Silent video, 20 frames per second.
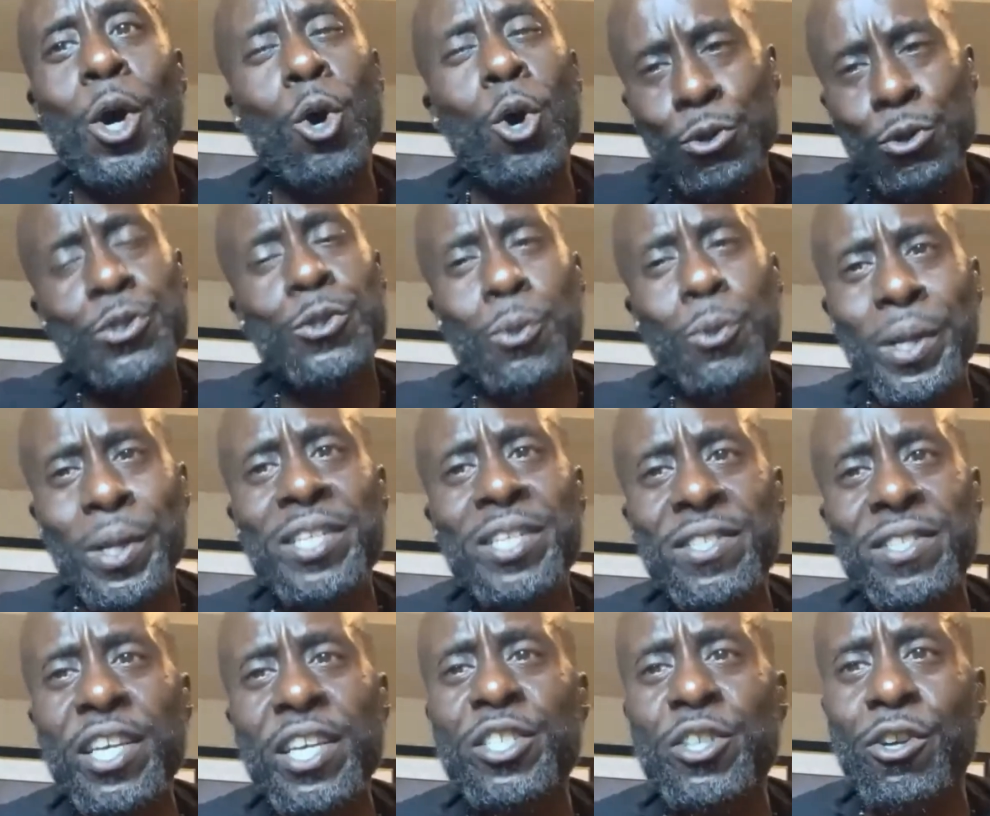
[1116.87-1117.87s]
who's
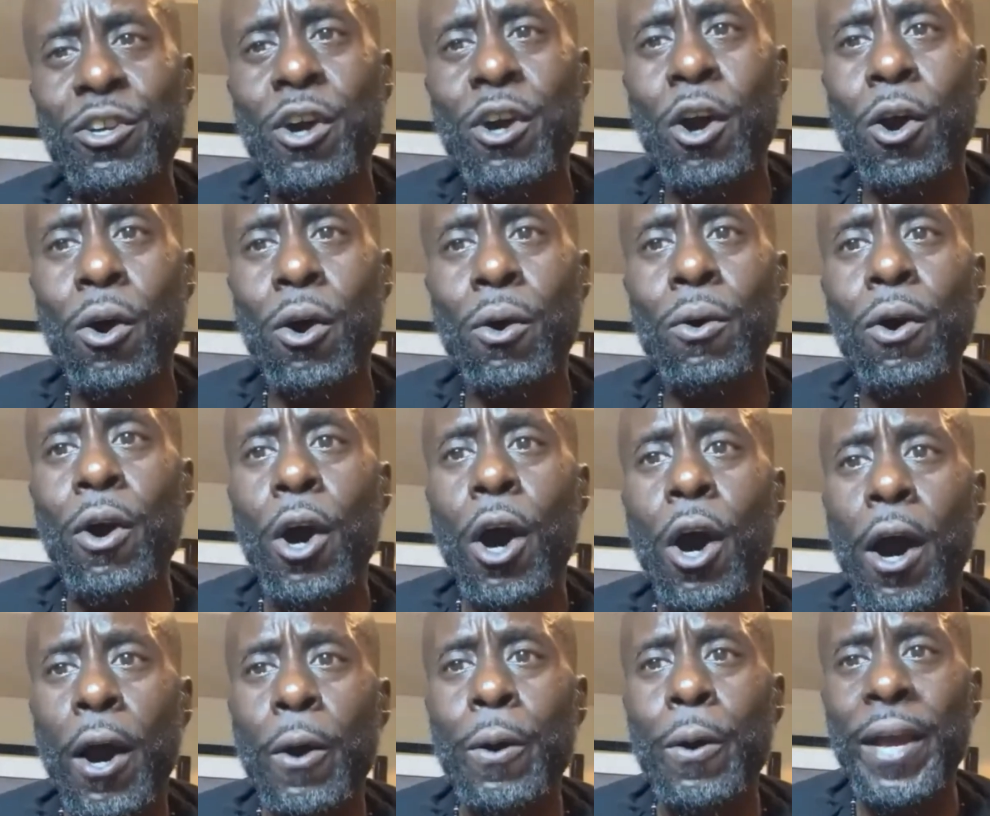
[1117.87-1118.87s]
26-year-old,
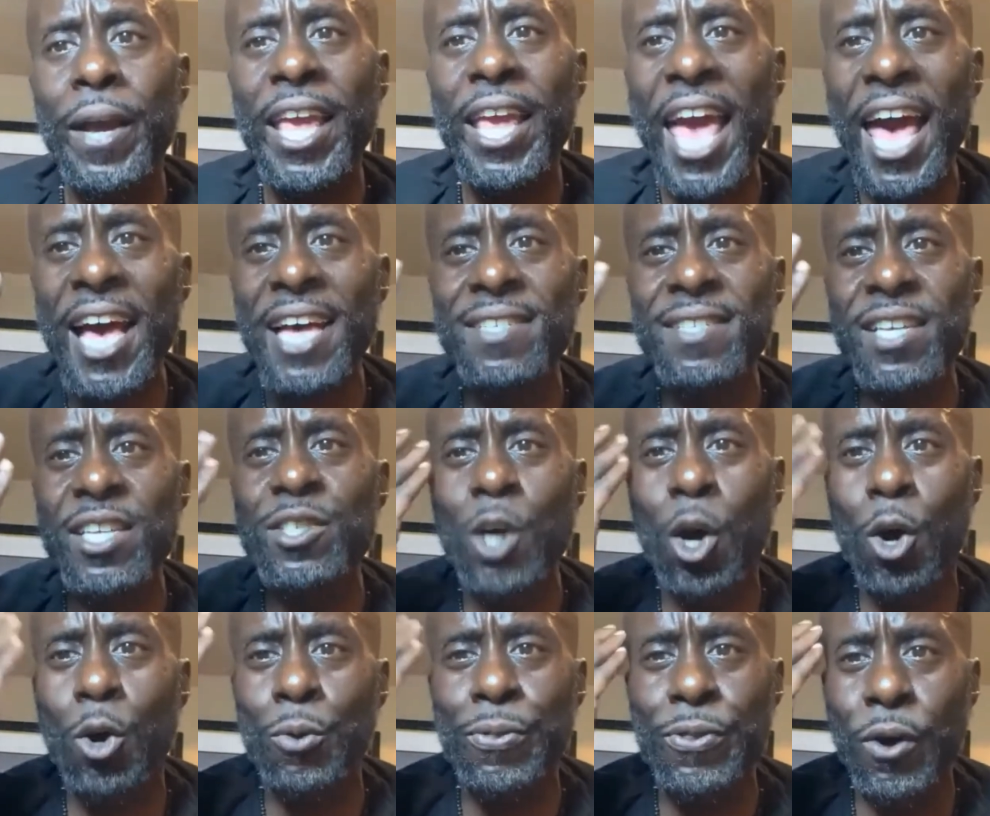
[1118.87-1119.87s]
who he has his
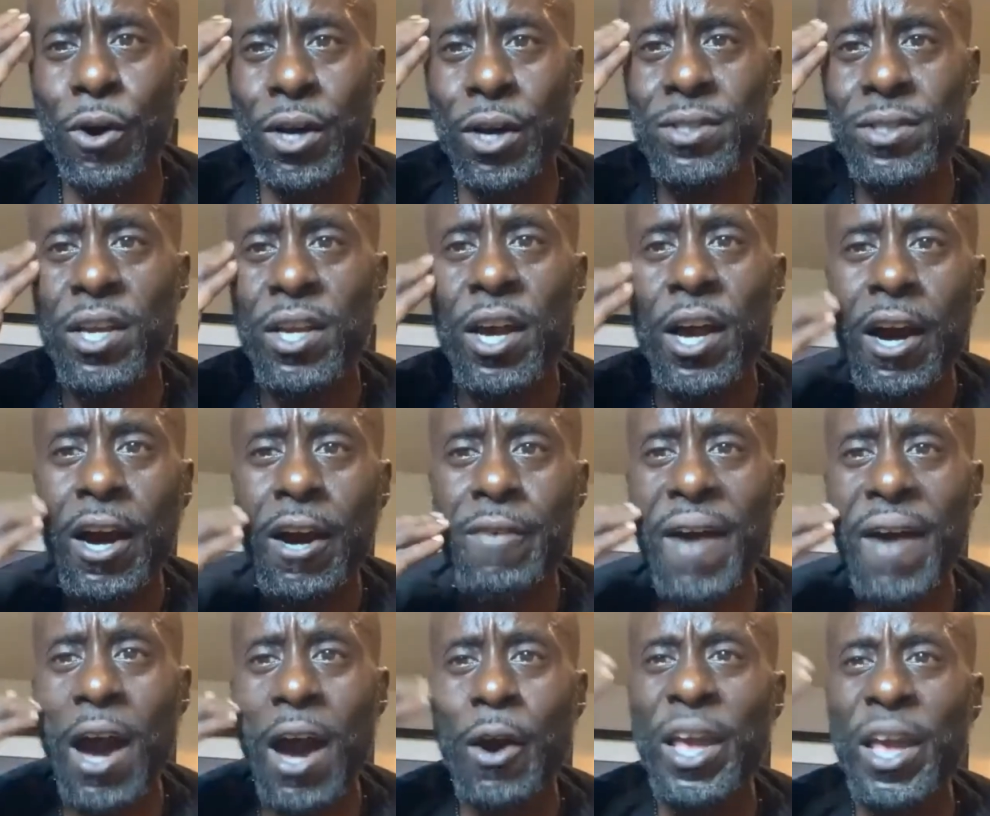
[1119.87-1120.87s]
own thoughts of
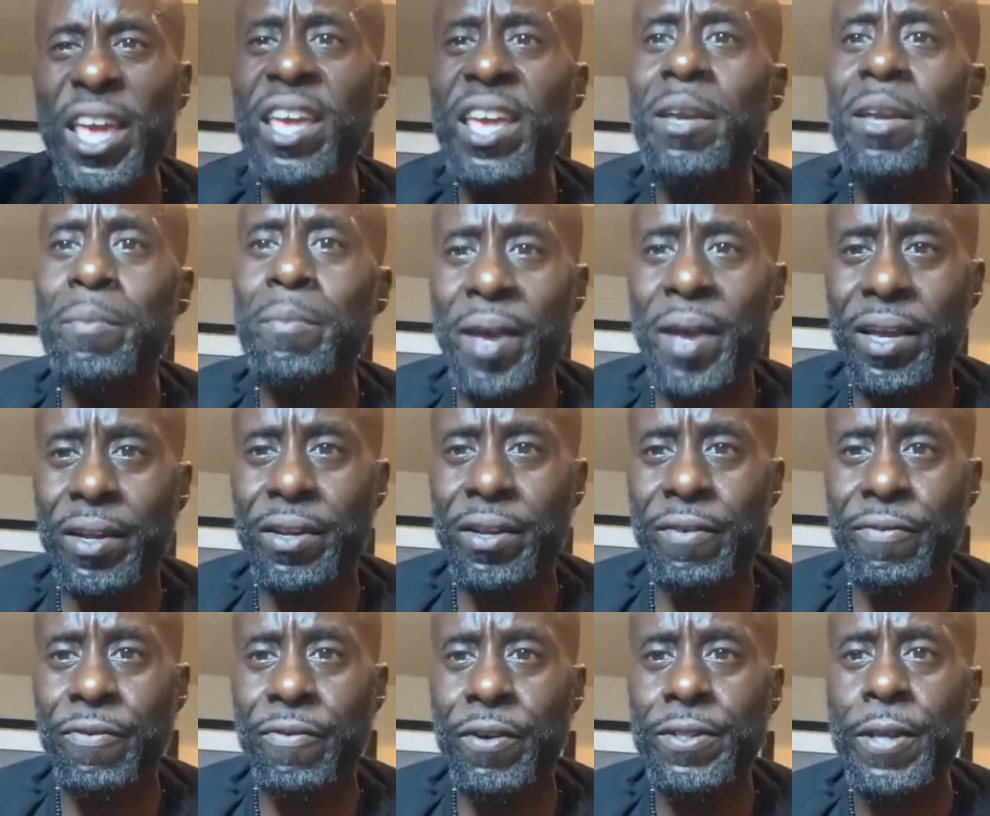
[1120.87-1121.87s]
how he can make a
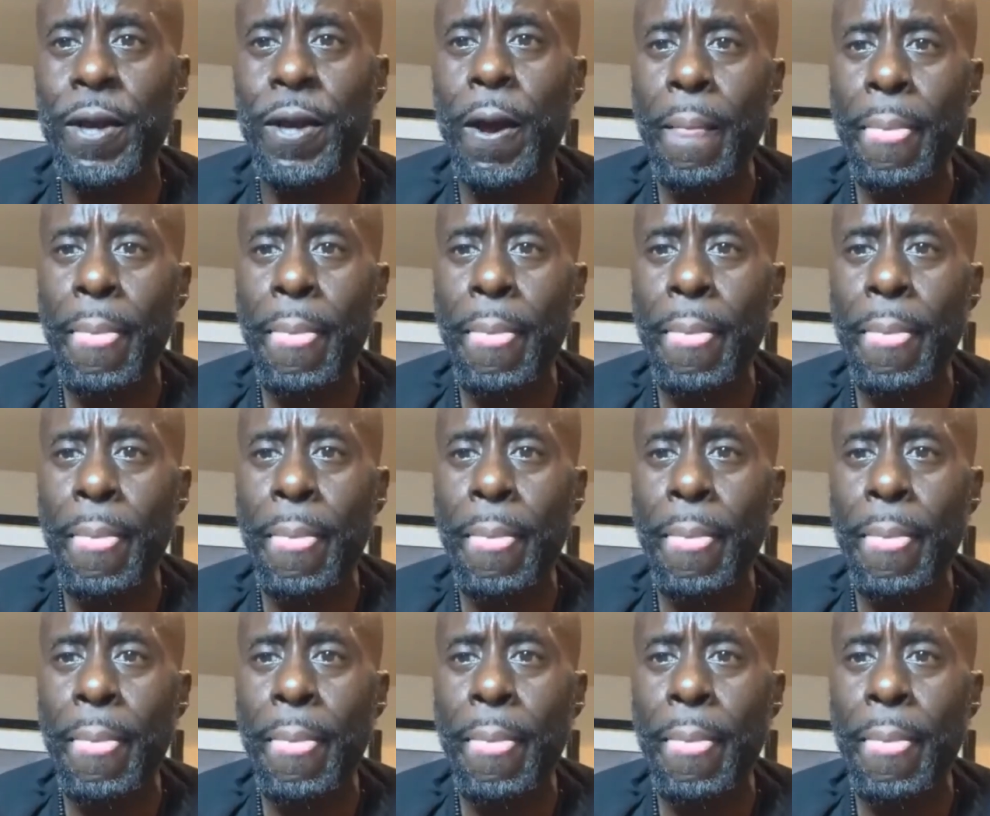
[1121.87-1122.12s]
difference.